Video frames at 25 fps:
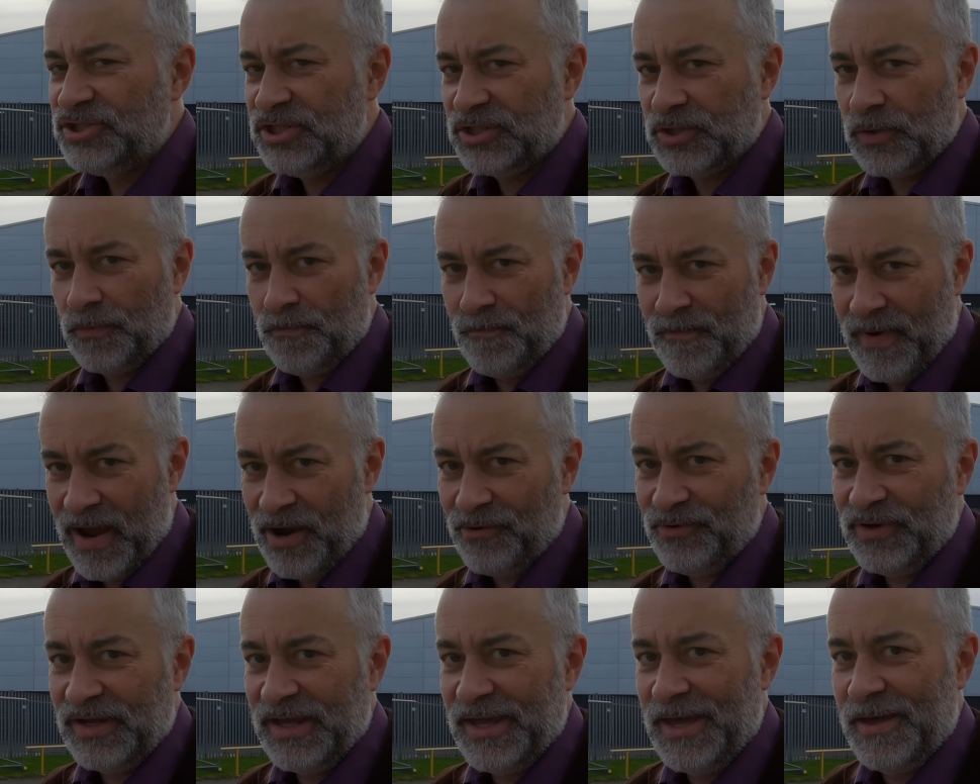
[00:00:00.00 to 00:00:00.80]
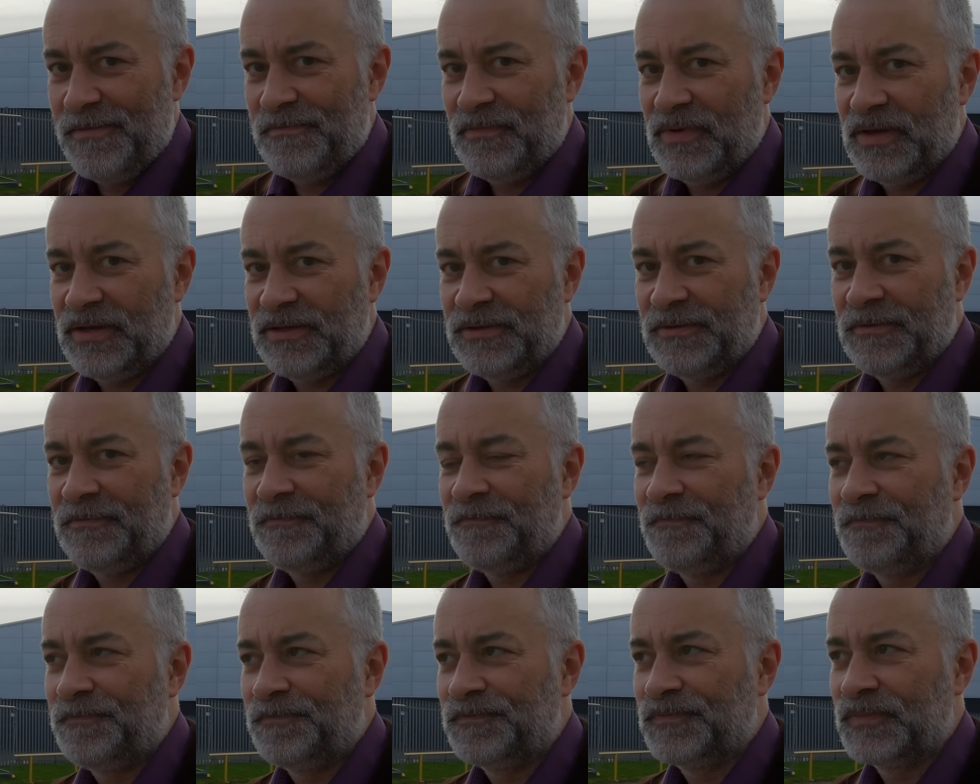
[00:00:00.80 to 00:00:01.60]
she could marry him,
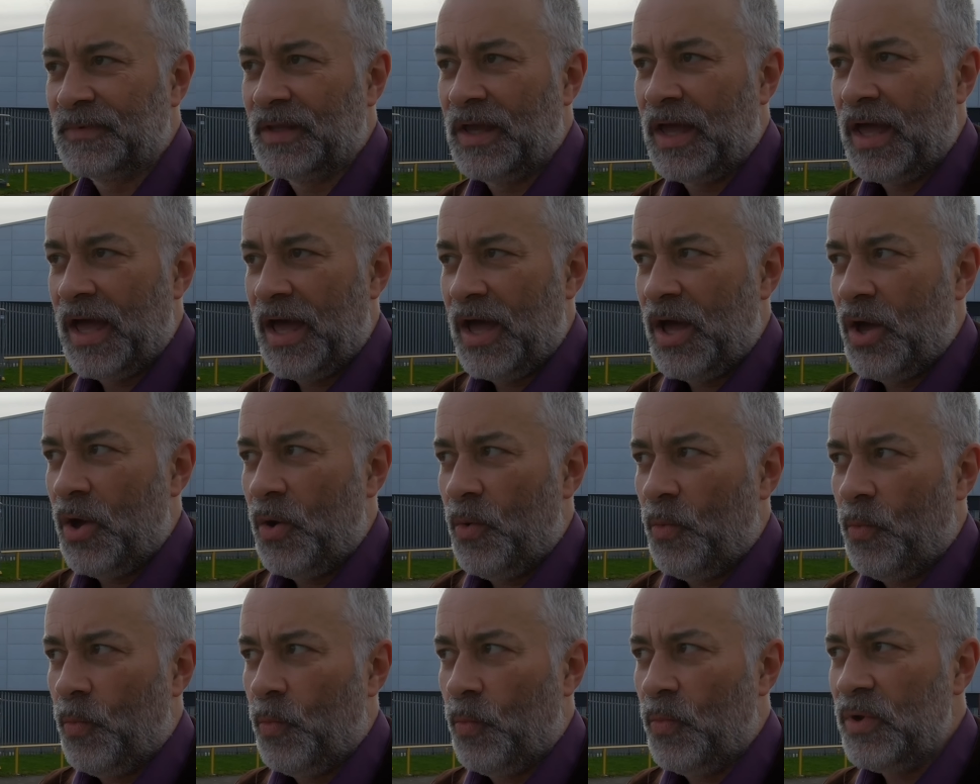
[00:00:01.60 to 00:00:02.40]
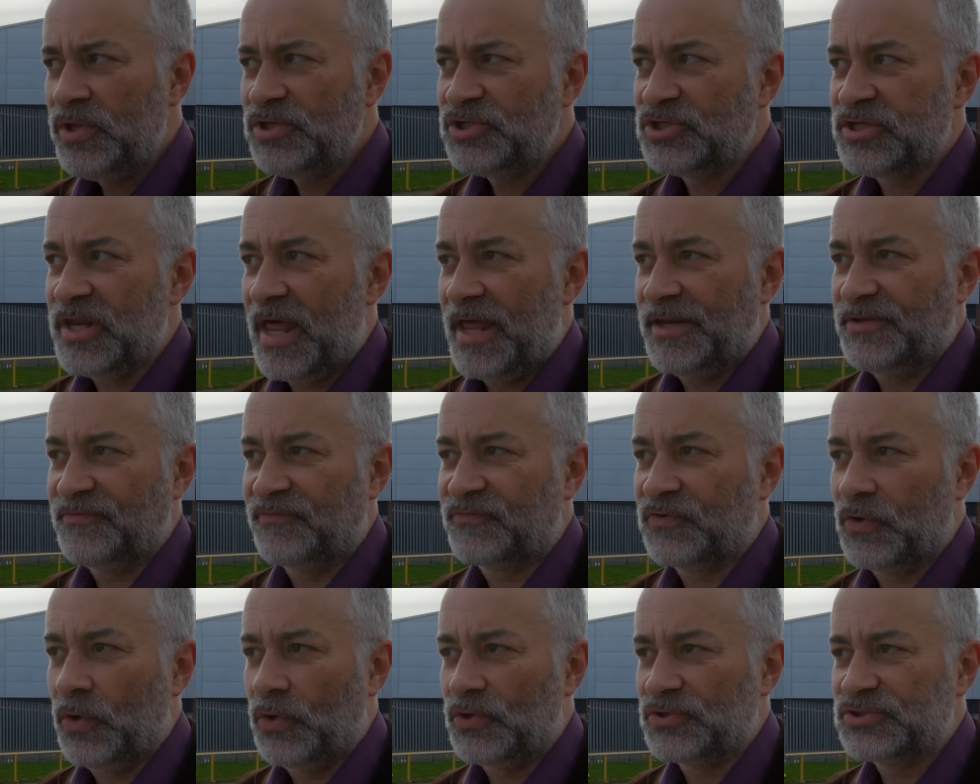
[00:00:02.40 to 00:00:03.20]
which led,
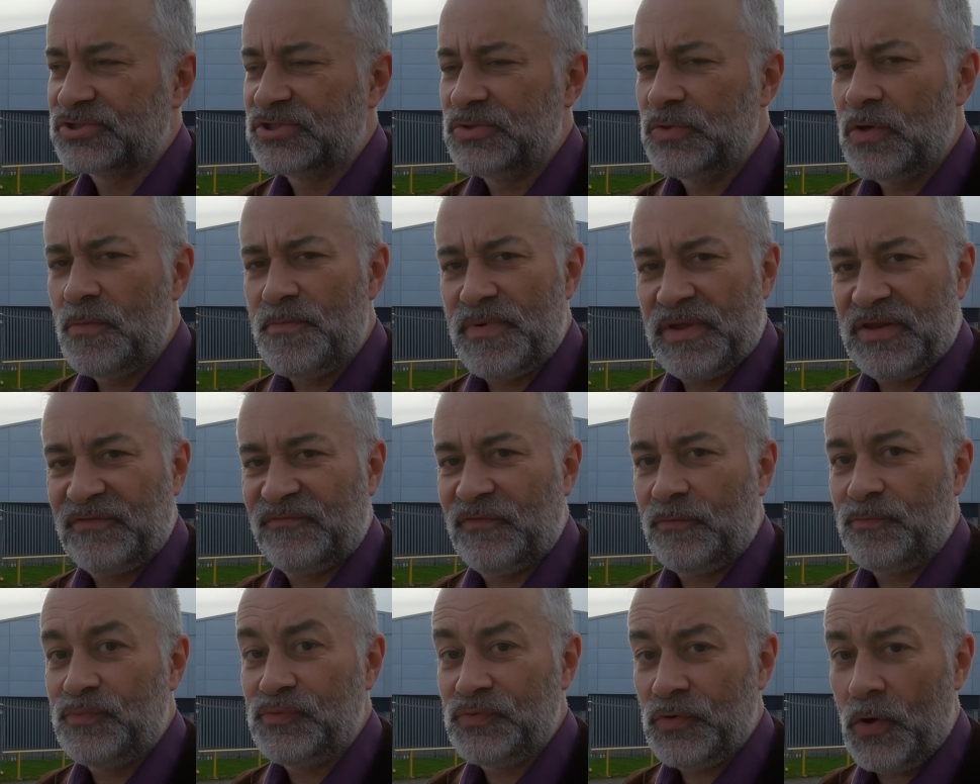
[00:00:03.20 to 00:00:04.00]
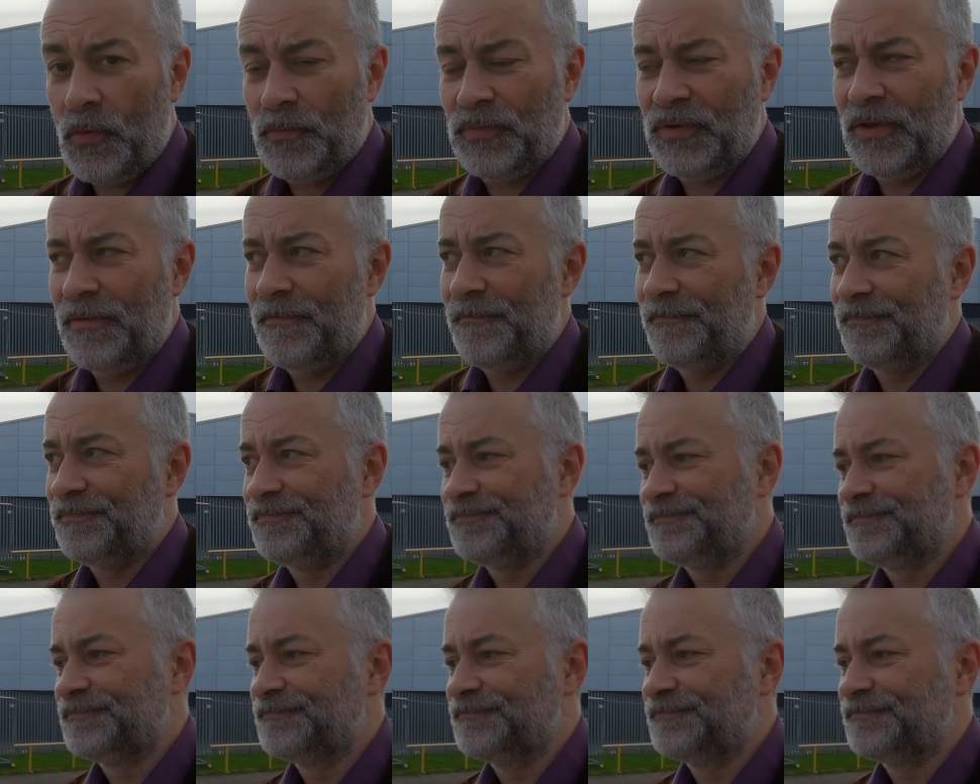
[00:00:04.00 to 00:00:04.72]
of course, to a bit of a problem.